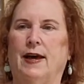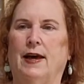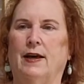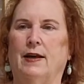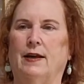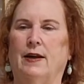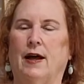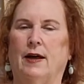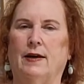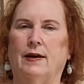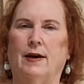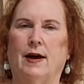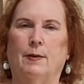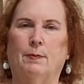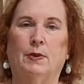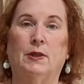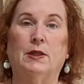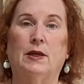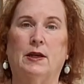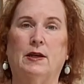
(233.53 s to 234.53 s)
and I
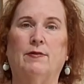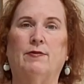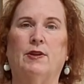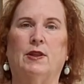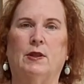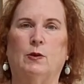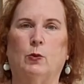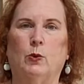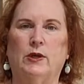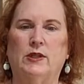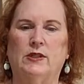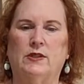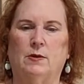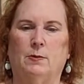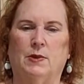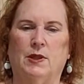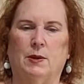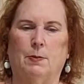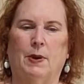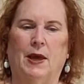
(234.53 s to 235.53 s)
believe in the
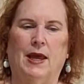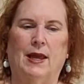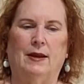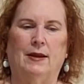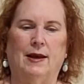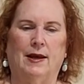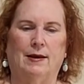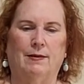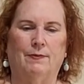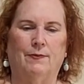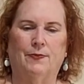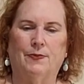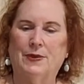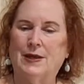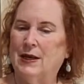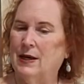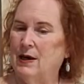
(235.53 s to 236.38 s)
wisdom of the painting.